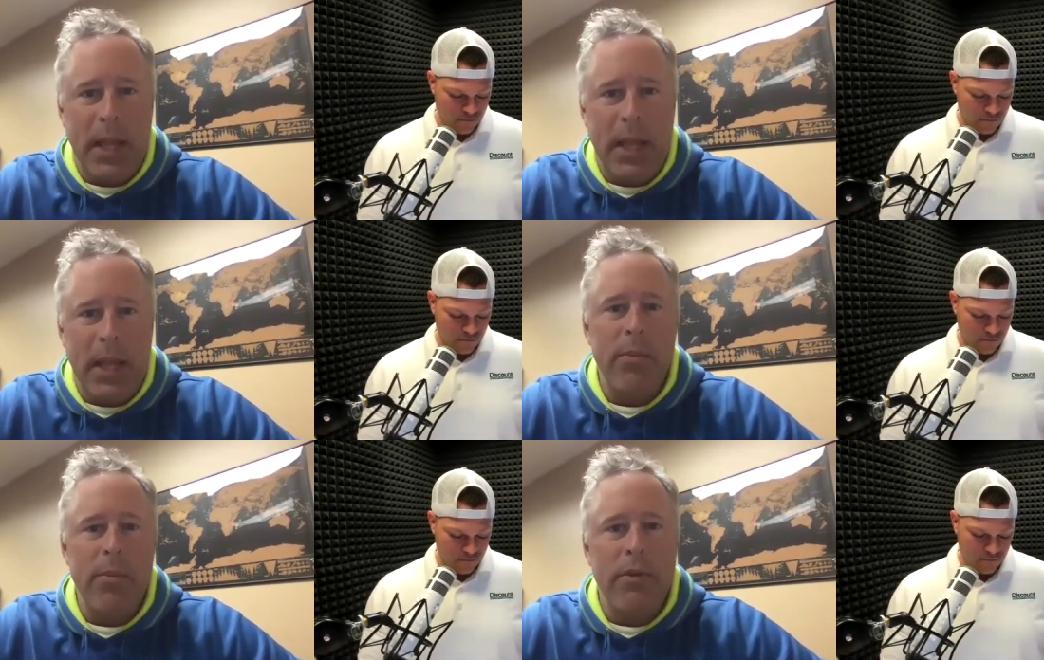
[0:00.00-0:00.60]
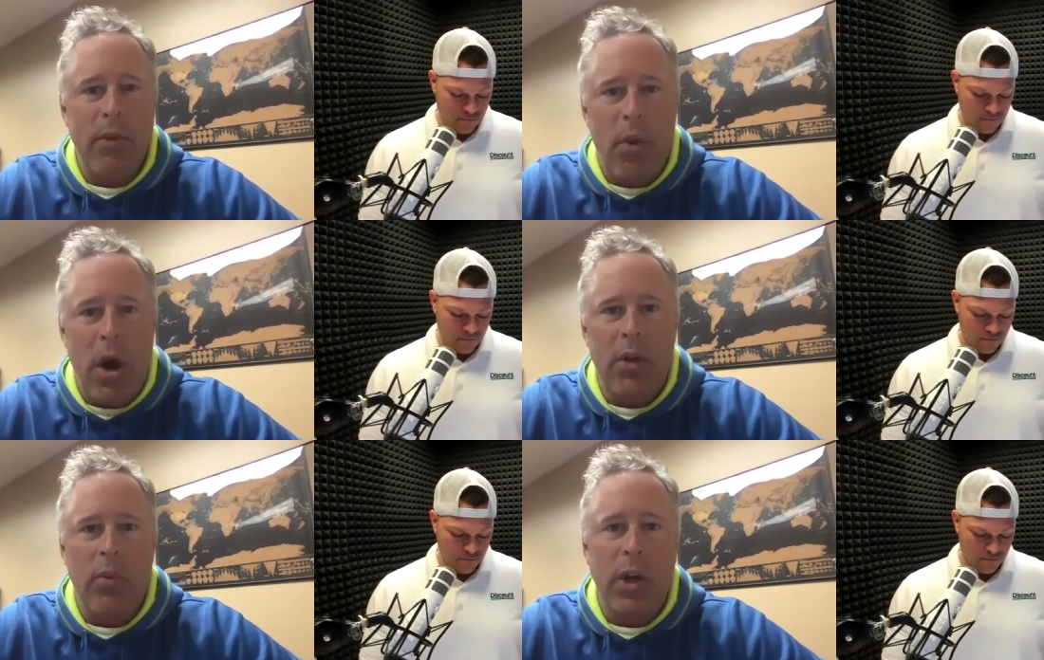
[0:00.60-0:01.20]
Speaker 1: We're going to remove a
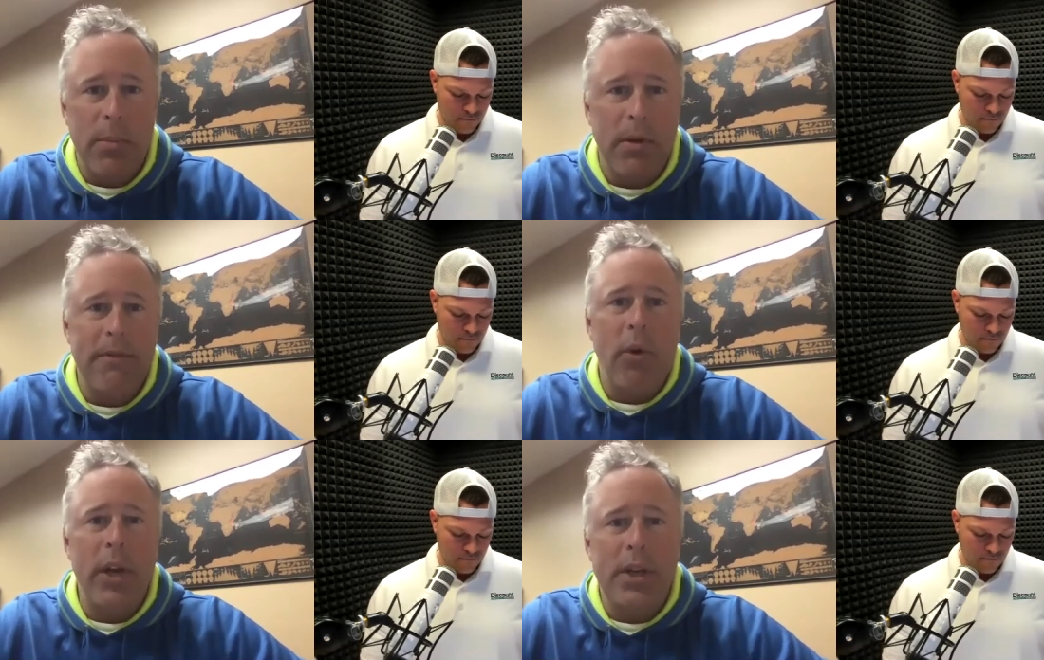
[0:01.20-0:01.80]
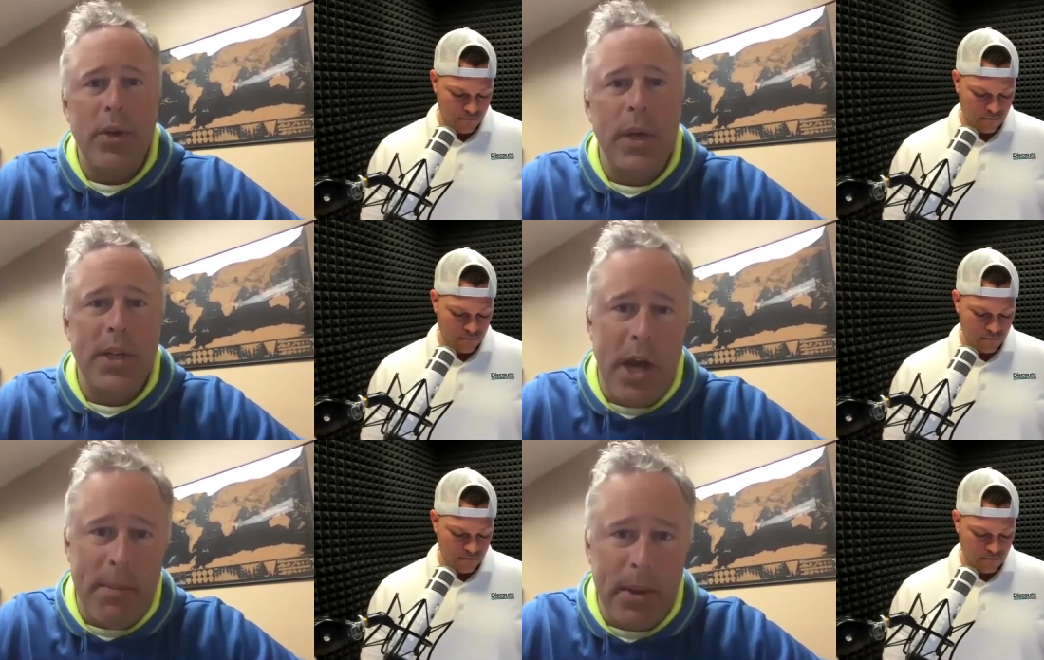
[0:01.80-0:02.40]
wall and we're going to put 42 inch
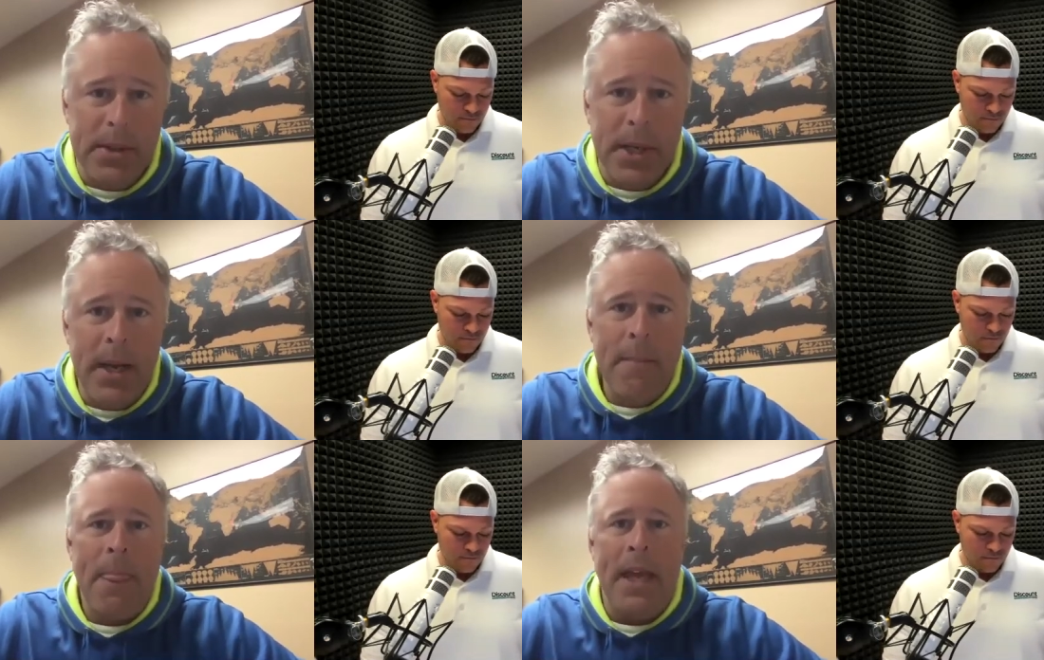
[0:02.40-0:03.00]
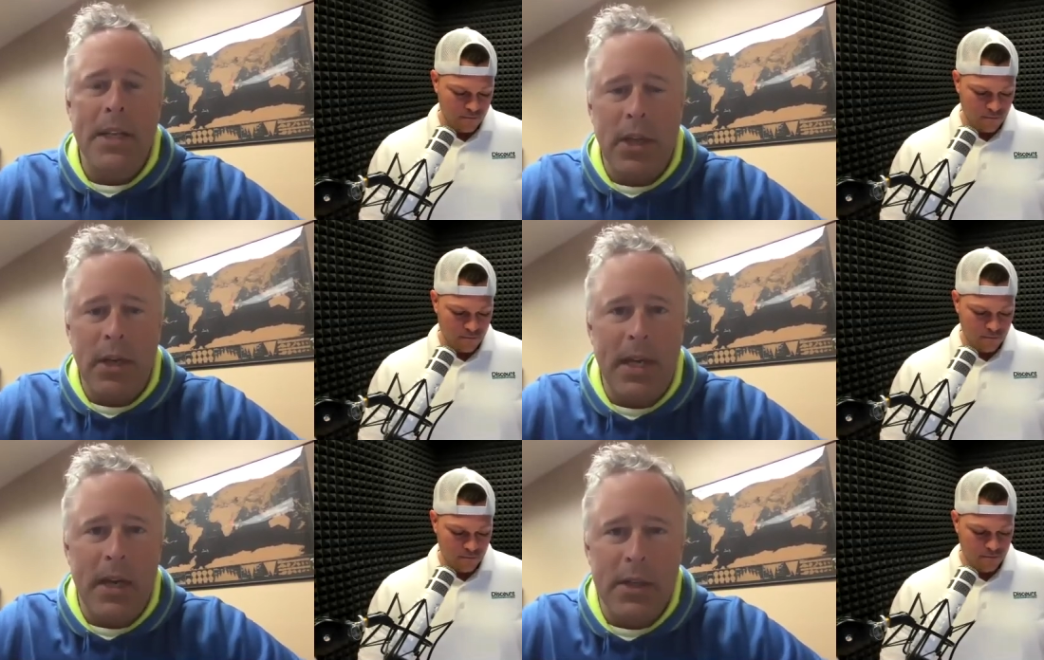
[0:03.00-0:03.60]
uppers and it's going to be
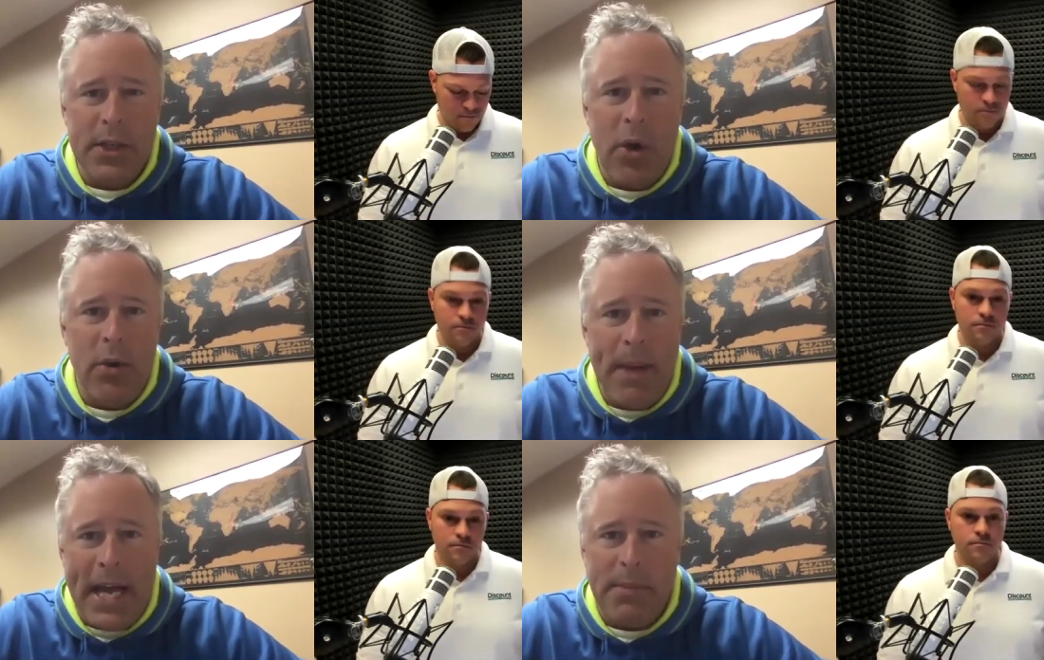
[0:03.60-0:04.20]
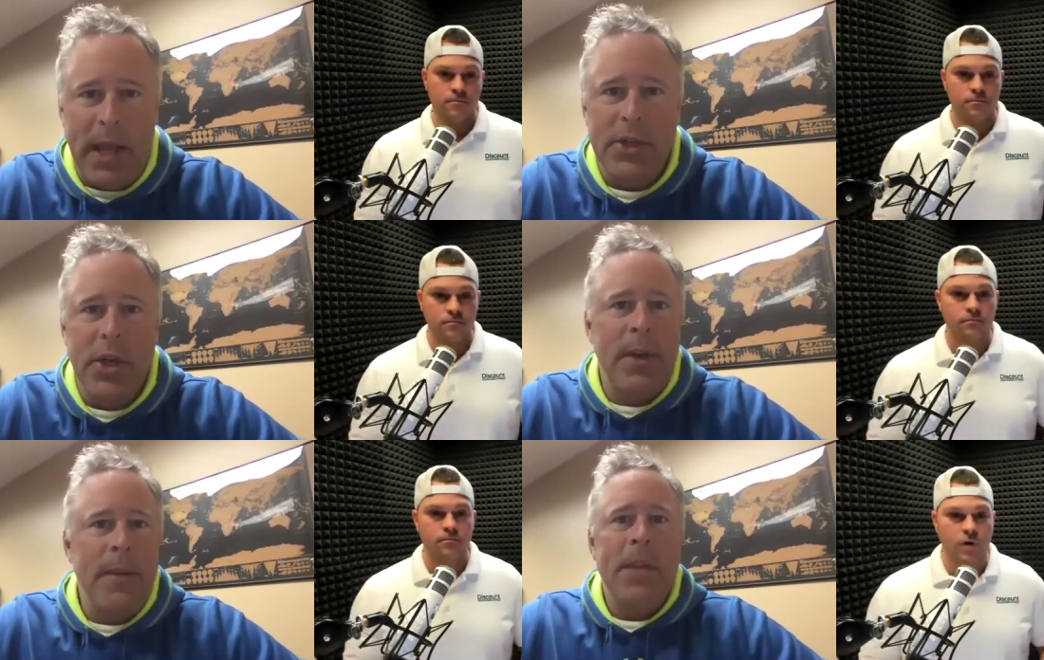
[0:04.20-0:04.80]
a, a stone backsplash.
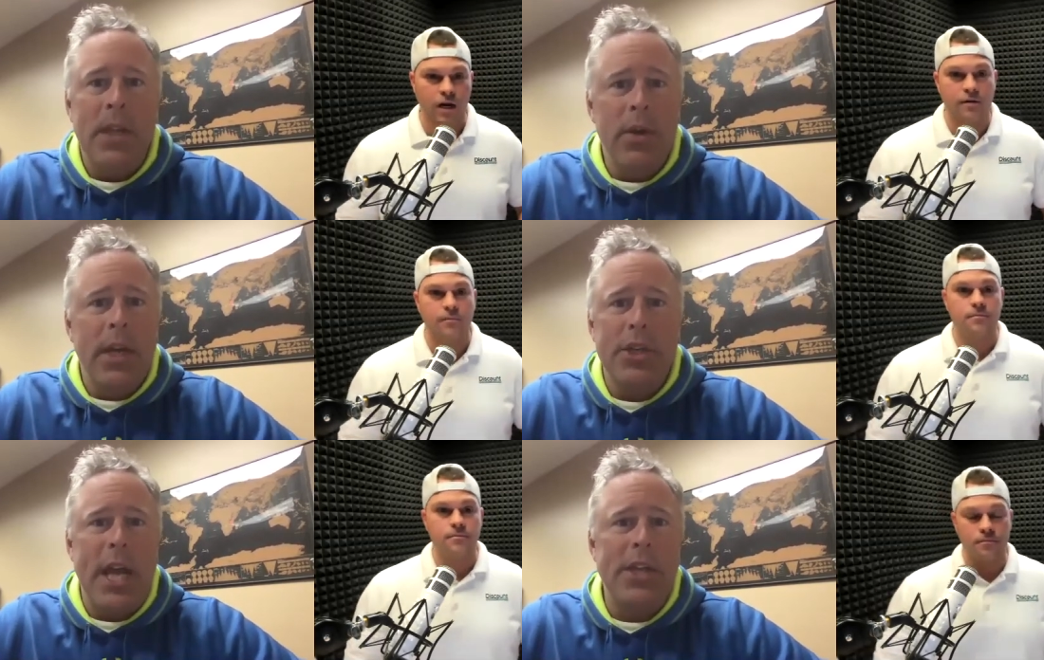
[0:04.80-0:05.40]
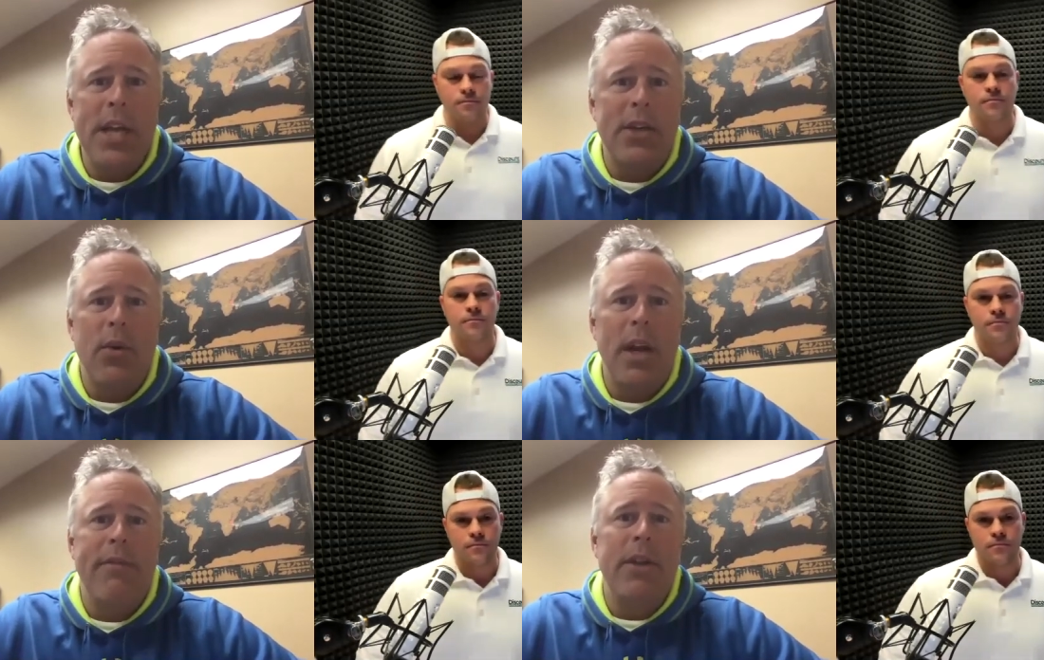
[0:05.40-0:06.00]
Right. You can change that to
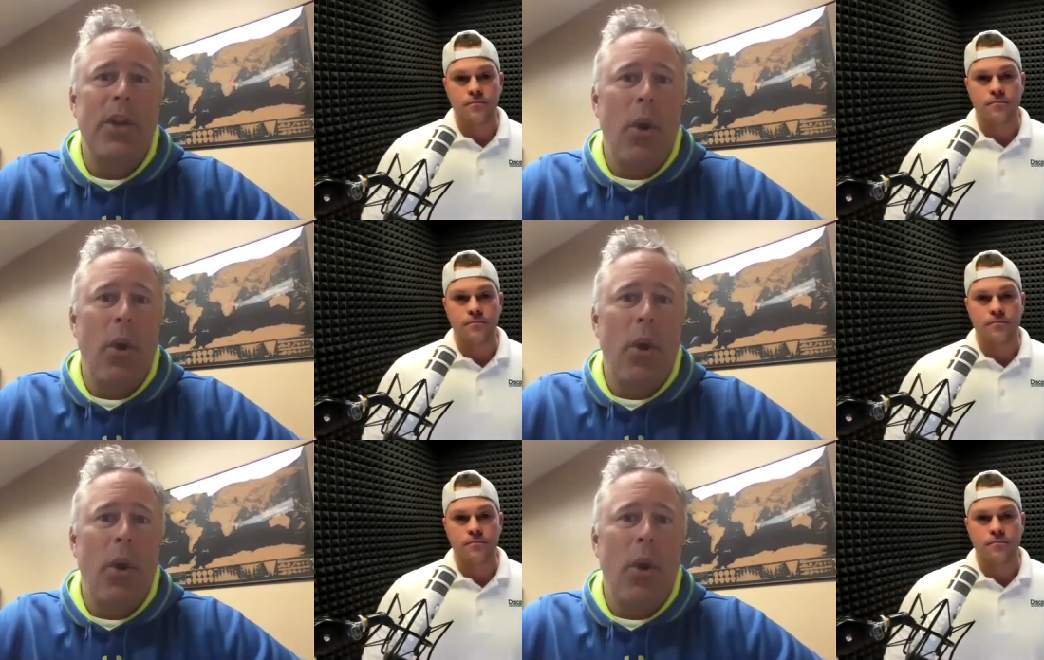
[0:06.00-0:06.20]
whatever your